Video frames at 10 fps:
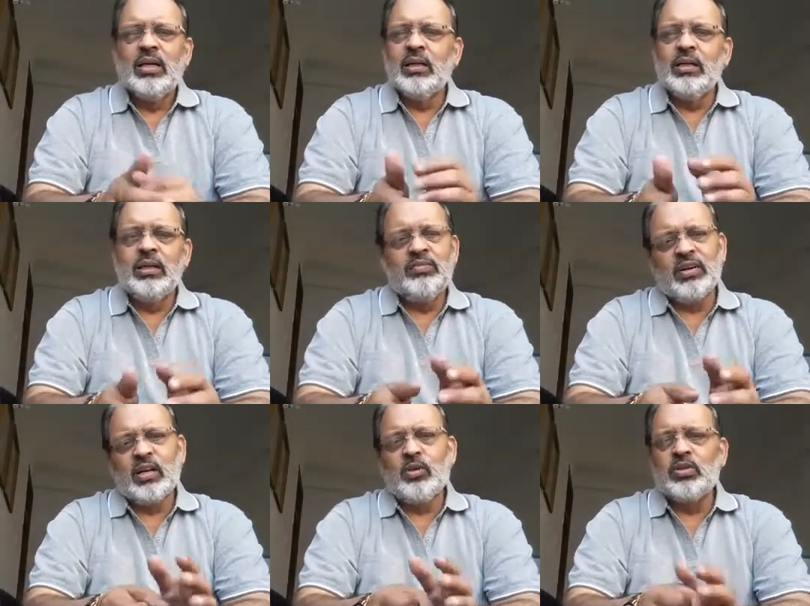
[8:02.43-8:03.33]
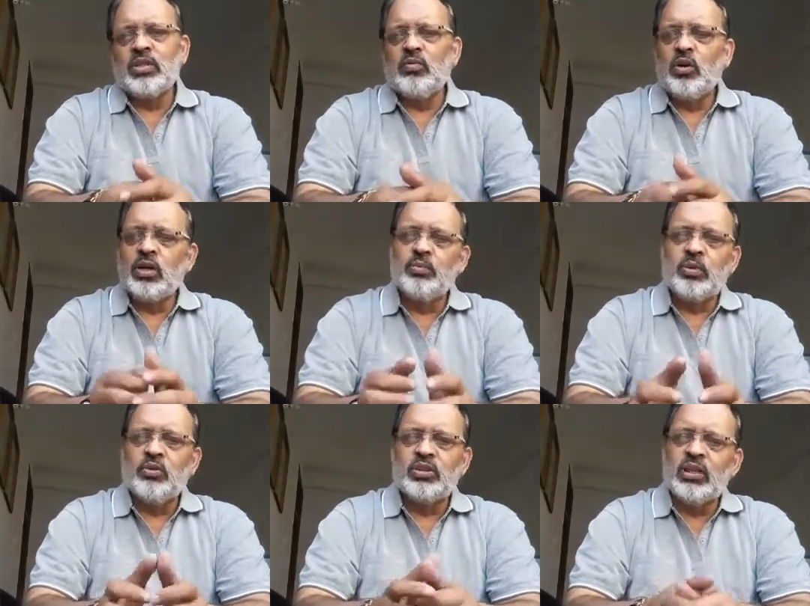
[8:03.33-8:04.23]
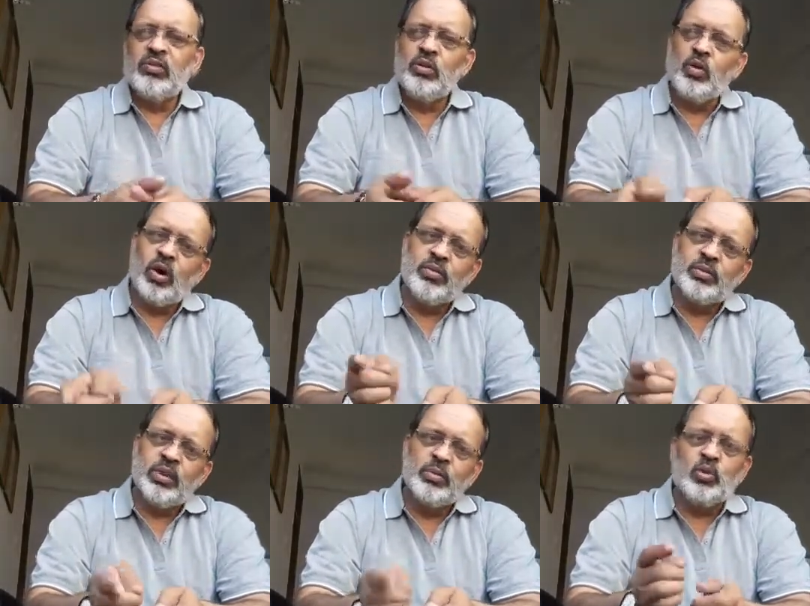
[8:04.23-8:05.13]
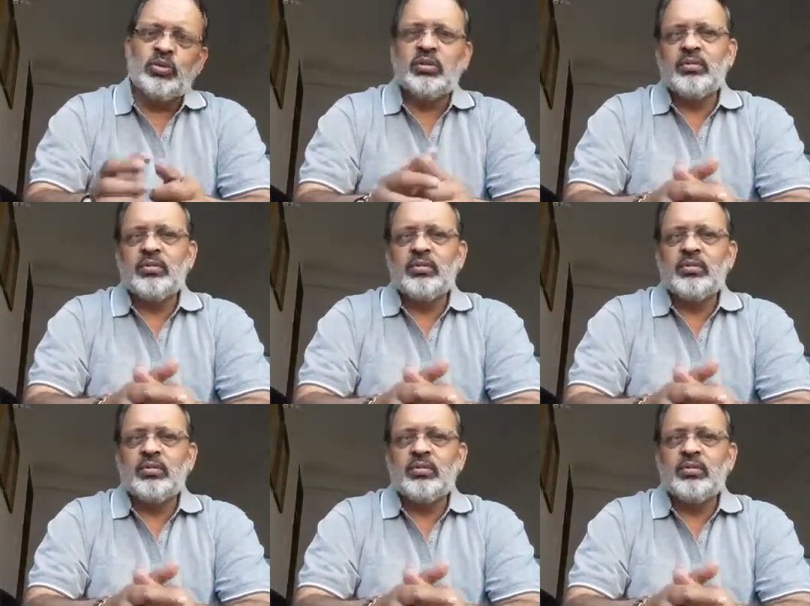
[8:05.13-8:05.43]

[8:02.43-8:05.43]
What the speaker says: He forget about his reward and promotion. He will always be rebuked.